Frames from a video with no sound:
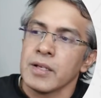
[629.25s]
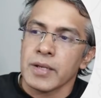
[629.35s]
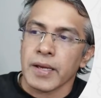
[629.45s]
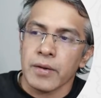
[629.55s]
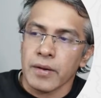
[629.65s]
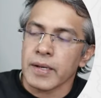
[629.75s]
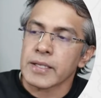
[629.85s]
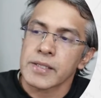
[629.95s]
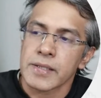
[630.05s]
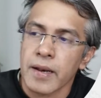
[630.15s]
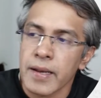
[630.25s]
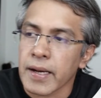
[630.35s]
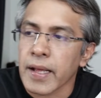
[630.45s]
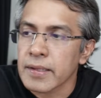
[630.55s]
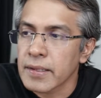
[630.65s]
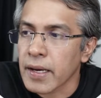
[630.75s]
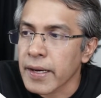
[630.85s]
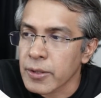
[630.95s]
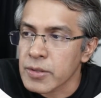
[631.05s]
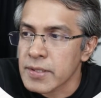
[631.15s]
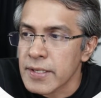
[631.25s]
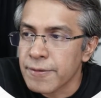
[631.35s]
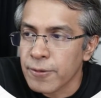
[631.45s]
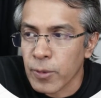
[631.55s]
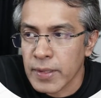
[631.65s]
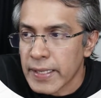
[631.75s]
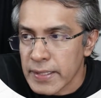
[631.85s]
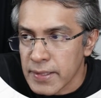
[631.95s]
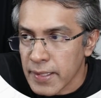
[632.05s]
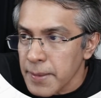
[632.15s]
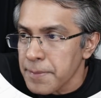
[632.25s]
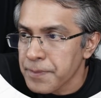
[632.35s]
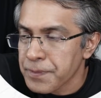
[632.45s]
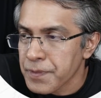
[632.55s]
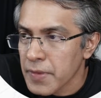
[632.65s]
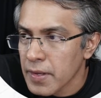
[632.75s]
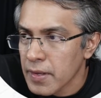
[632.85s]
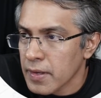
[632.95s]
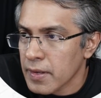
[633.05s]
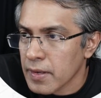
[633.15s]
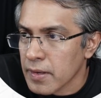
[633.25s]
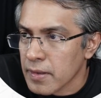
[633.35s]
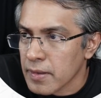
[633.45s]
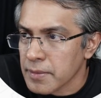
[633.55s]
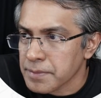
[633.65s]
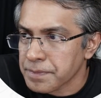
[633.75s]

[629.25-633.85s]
So I cannot necessarily attack the target on c4 that easily. But